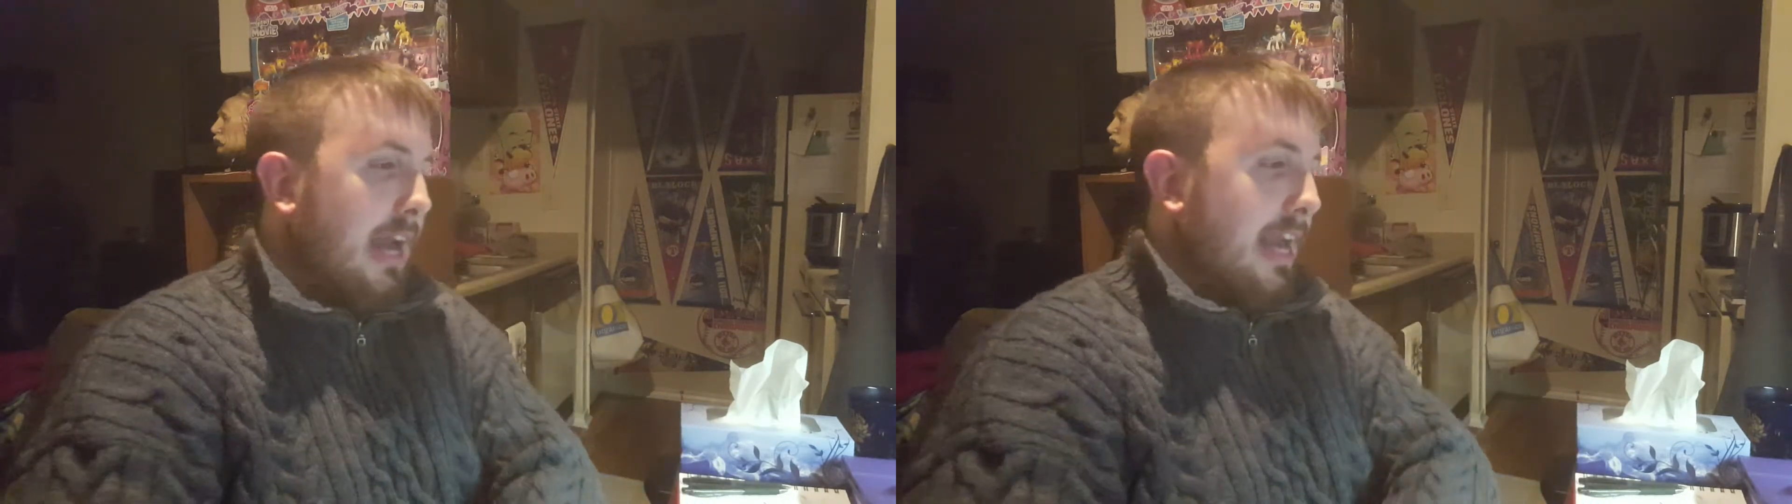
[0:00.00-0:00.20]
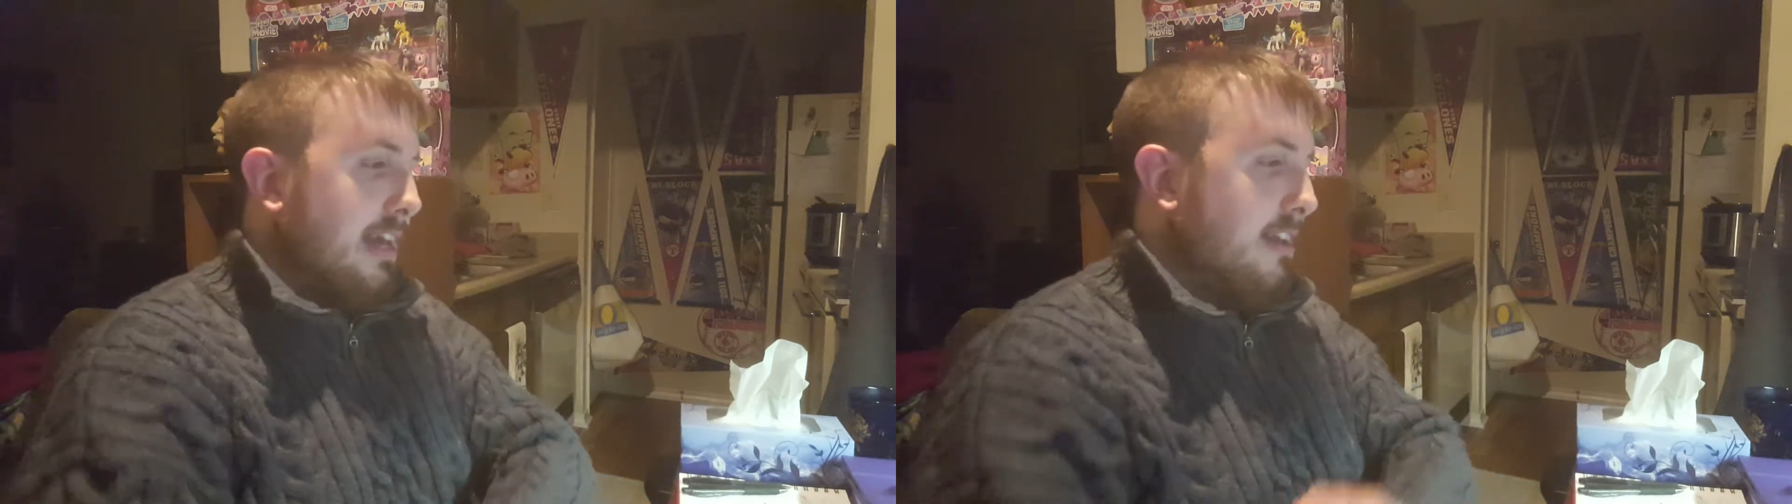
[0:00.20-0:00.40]

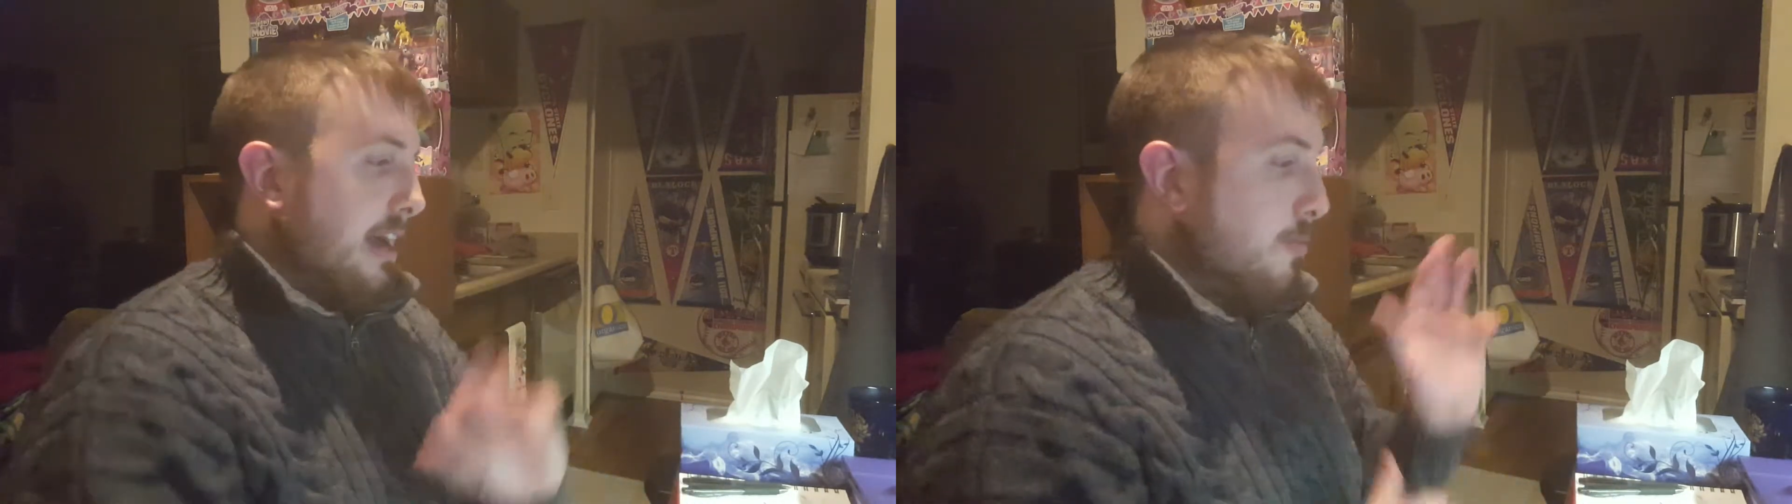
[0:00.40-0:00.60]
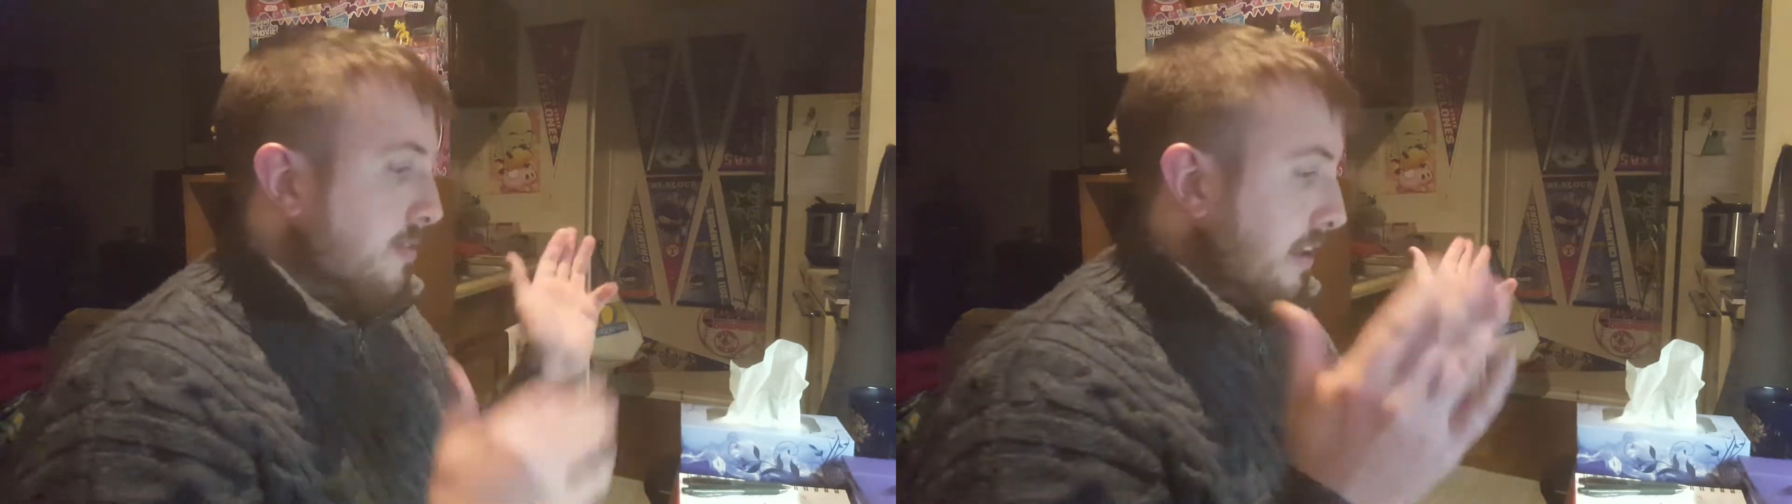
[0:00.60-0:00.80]
and
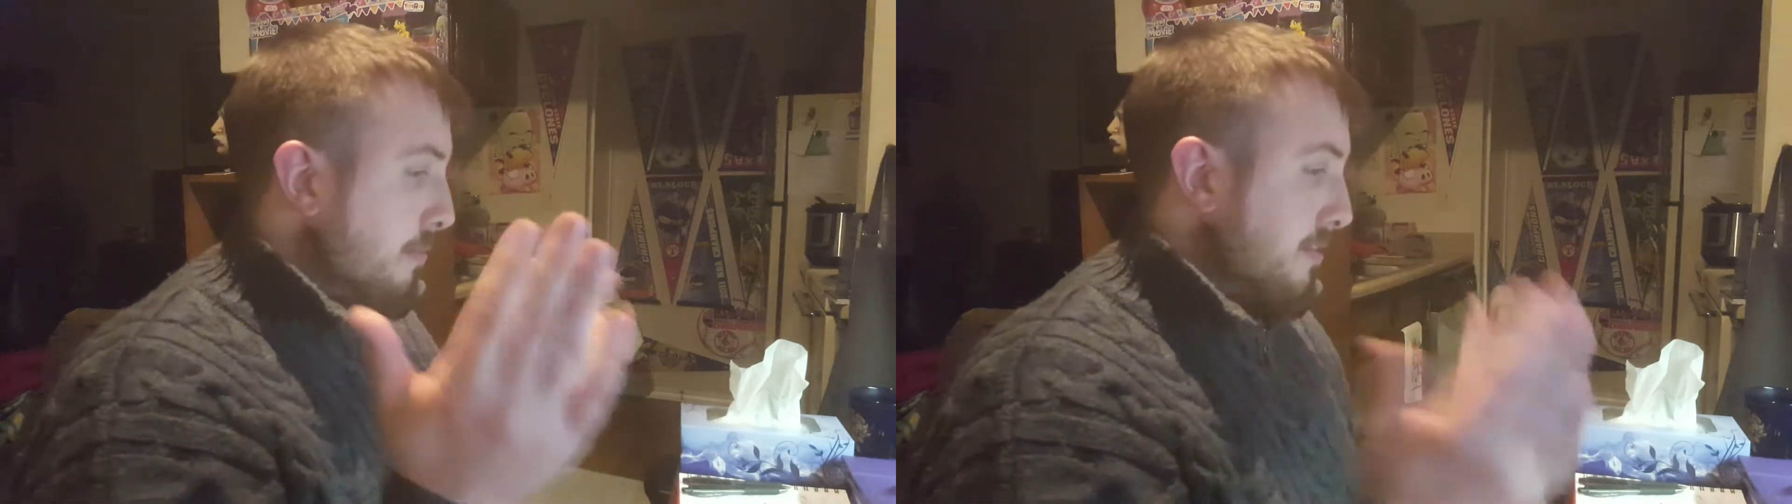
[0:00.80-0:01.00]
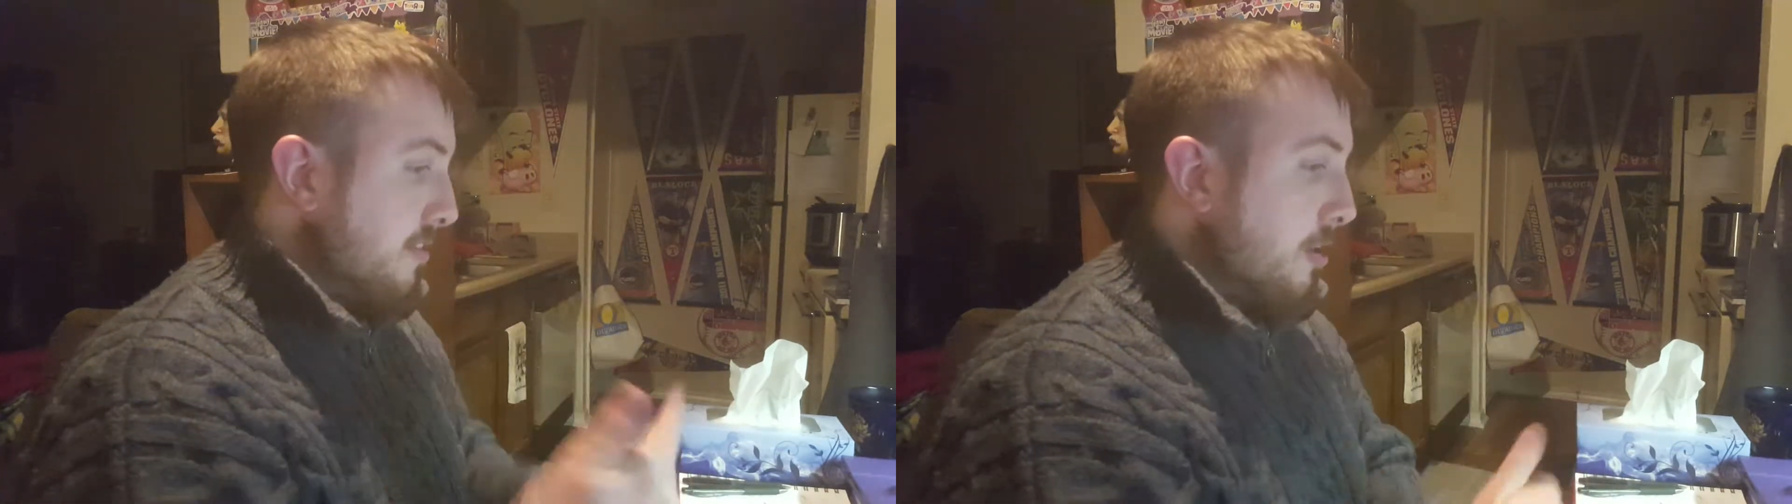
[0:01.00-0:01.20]
I was able to